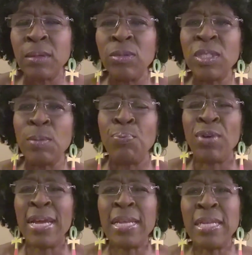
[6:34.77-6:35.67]
was it
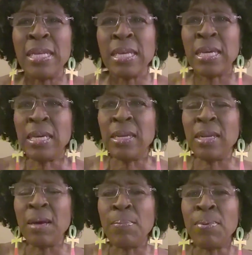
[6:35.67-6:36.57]
Brandy and,
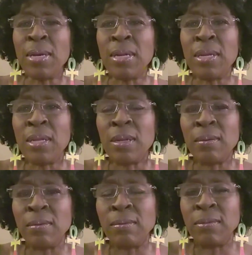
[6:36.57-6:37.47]
not Brandy,
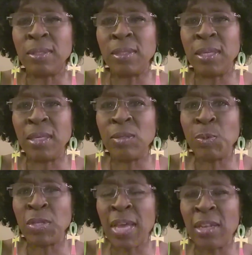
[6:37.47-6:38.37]
no, uh, was, they
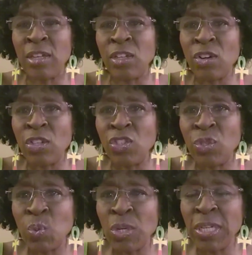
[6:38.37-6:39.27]
supposed to have the
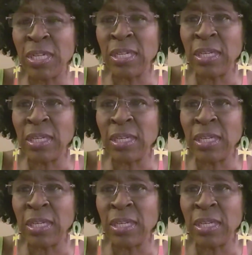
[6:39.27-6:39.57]
largest one?